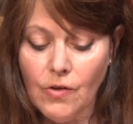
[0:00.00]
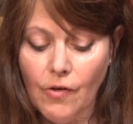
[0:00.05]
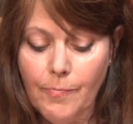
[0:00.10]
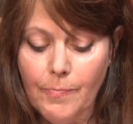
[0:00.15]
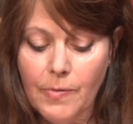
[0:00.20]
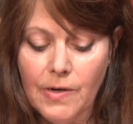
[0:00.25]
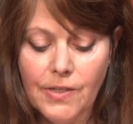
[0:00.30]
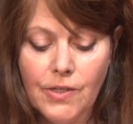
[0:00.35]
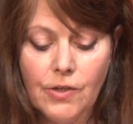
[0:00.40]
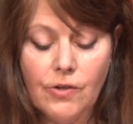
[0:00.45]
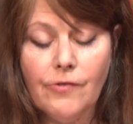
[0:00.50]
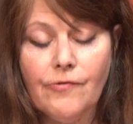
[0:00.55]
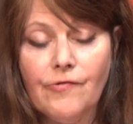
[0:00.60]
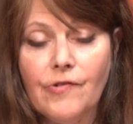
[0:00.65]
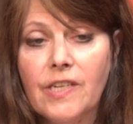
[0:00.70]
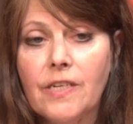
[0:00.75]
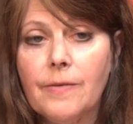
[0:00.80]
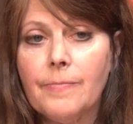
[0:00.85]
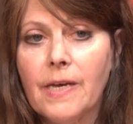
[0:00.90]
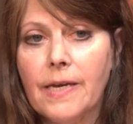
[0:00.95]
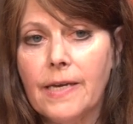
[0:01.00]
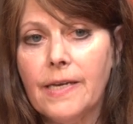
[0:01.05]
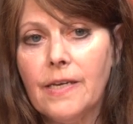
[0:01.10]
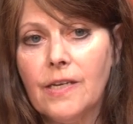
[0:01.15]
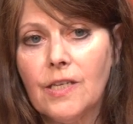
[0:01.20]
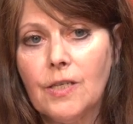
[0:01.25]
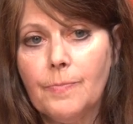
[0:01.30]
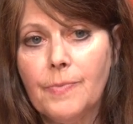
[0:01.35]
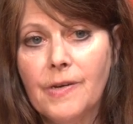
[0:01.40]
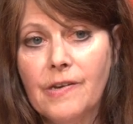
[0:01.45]
of political freedom that he
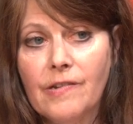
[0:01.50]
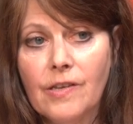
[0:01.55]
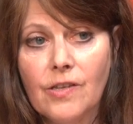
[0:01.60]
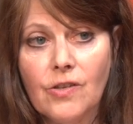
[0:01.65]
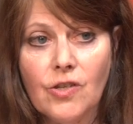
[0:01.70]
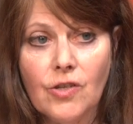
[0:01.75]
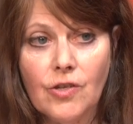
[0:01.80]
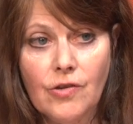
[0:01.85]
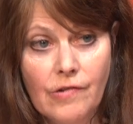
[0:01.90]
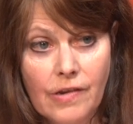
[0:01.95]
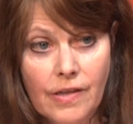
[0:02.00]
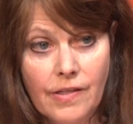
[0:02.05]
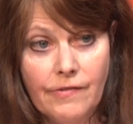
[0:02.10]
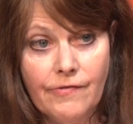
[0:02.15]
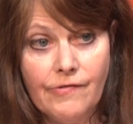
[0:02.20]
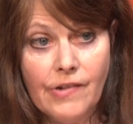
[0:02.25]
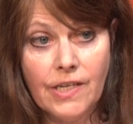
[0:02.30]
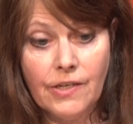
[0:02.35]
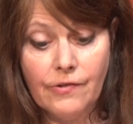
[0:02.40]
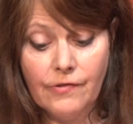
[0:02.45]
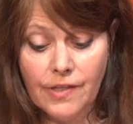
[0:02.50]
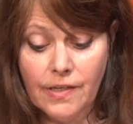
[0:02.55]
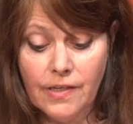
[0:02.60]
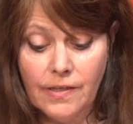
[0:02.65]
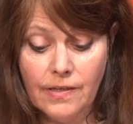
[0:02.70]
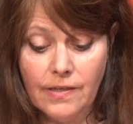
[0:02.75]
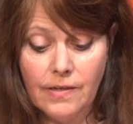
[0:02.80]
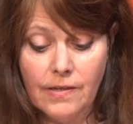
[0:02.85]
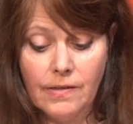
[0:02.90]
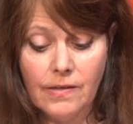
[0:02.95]
experienced during the French
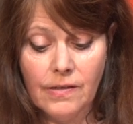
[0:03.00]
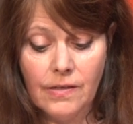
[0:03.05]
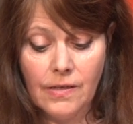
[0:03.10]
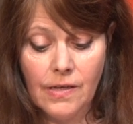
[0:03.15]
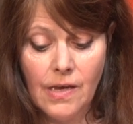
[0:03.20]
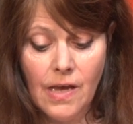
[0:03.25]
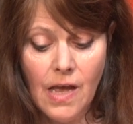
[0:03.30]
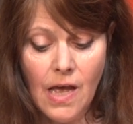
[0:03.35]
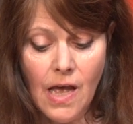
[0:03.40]
resistance.